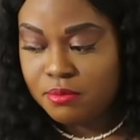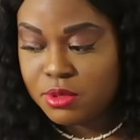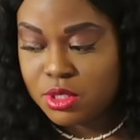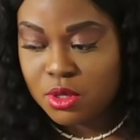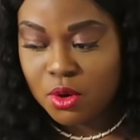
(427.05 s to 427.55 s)

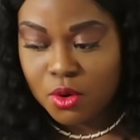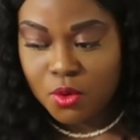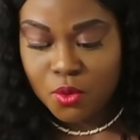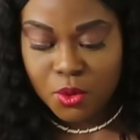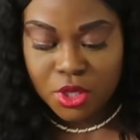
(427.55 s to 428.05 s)

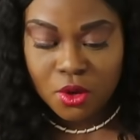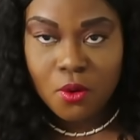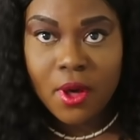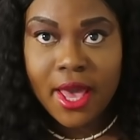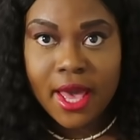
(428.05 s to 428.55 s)
So when you
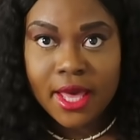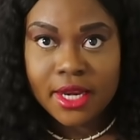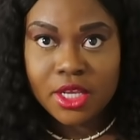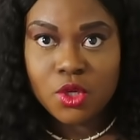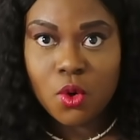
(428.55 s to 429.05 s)
go
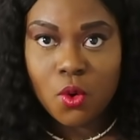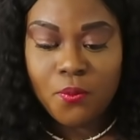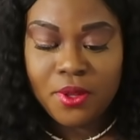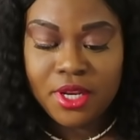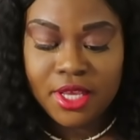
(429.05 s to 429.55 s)
ahead and you
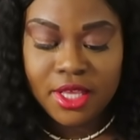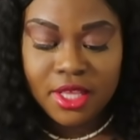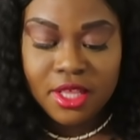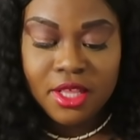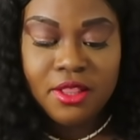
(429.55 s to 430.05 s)
open it,
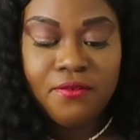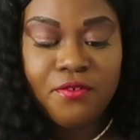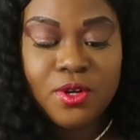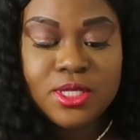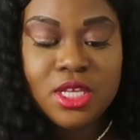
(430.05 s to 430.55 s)
the
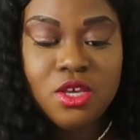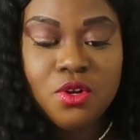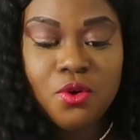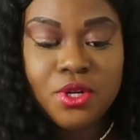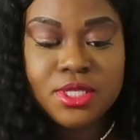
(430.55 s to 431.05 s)
first thing you
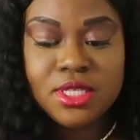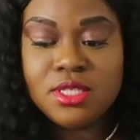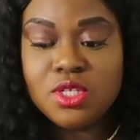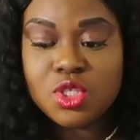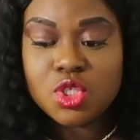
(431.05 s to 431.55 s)
notice is
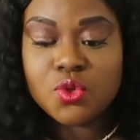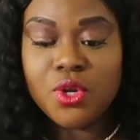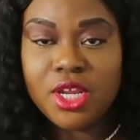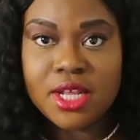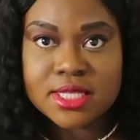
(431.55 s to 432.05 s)
the
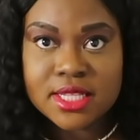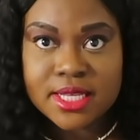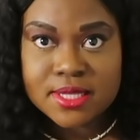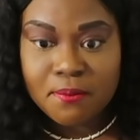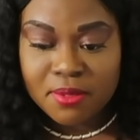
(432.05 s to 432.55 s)
screen is
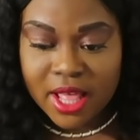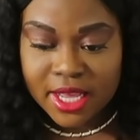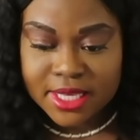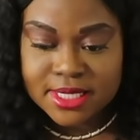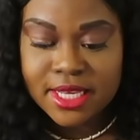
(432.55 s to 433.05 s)
nice and
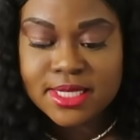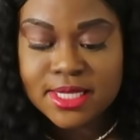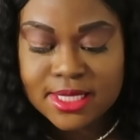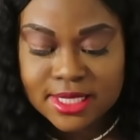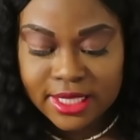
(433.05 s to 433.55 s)
black, it's nice
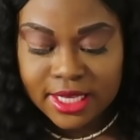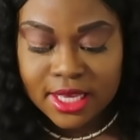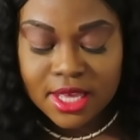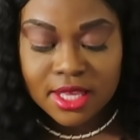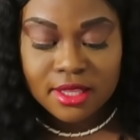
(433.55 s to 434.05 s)
and
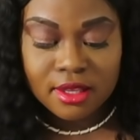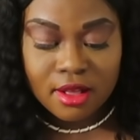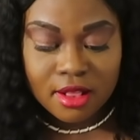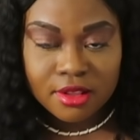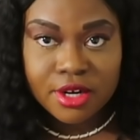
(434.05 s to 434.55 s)
sleek. The
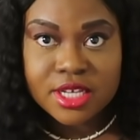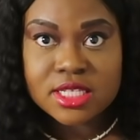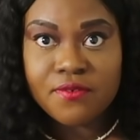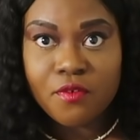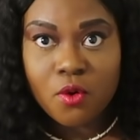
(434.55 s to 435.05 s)
color
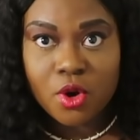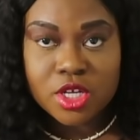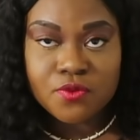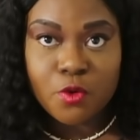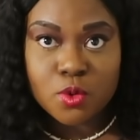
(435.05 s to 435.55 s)
is, of
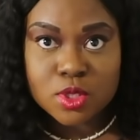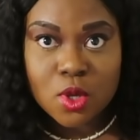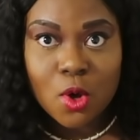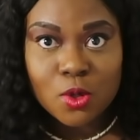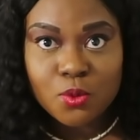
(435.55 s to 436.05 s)
course, rose
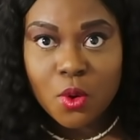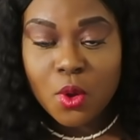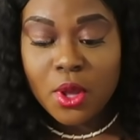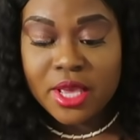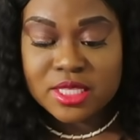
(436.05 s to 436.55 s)
gold.
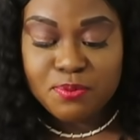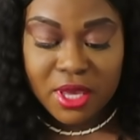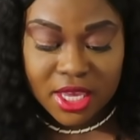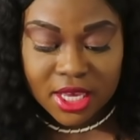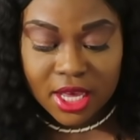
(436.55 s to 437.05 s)
It's
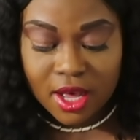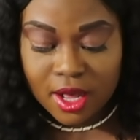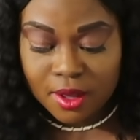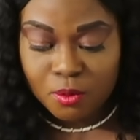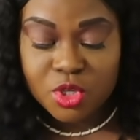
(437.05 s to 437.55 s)
pink,
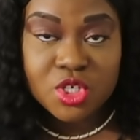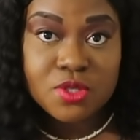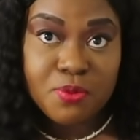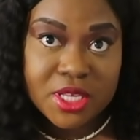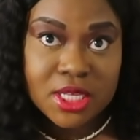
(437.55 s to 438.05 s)
which
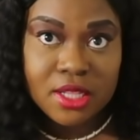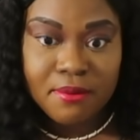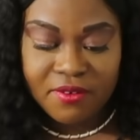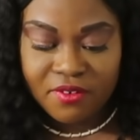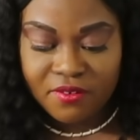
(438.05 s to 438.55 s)
is basically
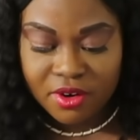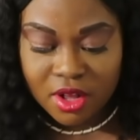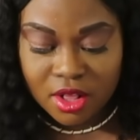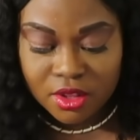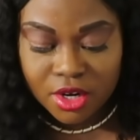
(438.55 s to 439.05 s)
my favorite
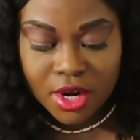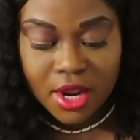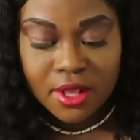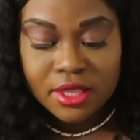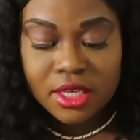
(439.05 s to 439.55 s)
color.
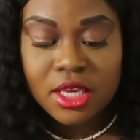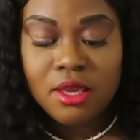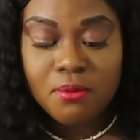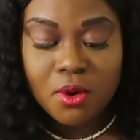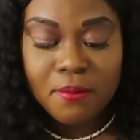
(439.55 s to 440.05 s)
The
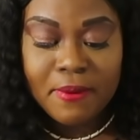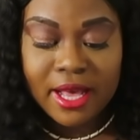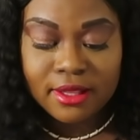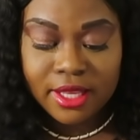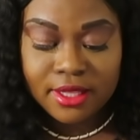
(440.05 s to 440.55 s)
keyboard
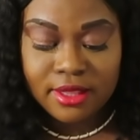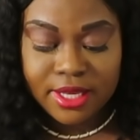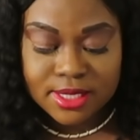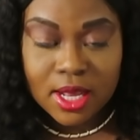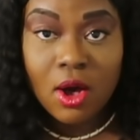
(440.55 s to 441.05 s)
backlight
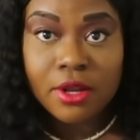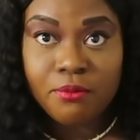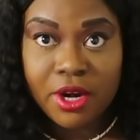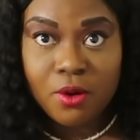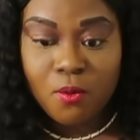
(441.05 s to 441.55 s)
lights on
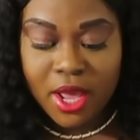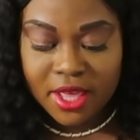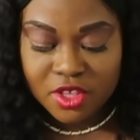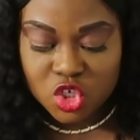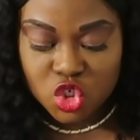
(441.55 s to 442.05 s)
right
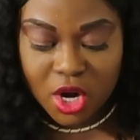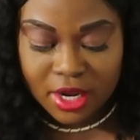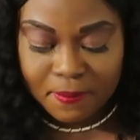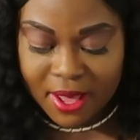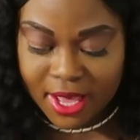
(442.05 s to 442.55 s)
away. The
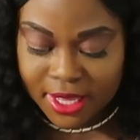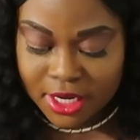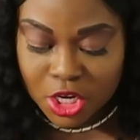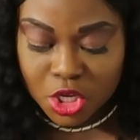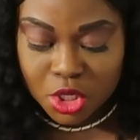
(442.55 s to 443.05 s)

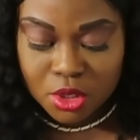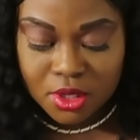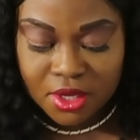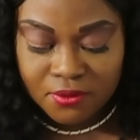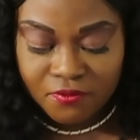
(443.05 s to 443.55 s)
trackpad, you
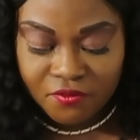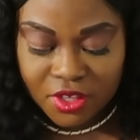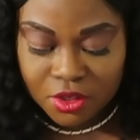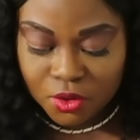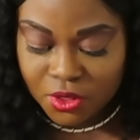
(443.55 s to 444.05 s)
can
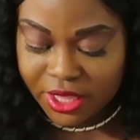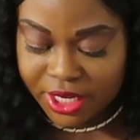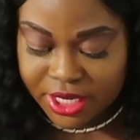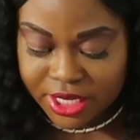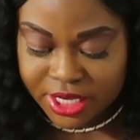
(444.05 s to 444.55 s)
feel that
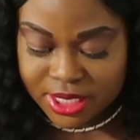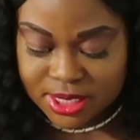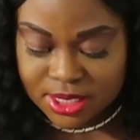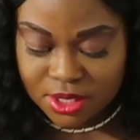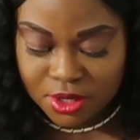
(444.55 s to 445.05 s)
it
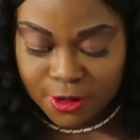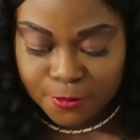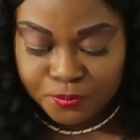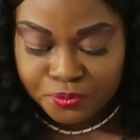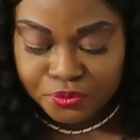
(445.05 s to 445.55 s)
is, you know,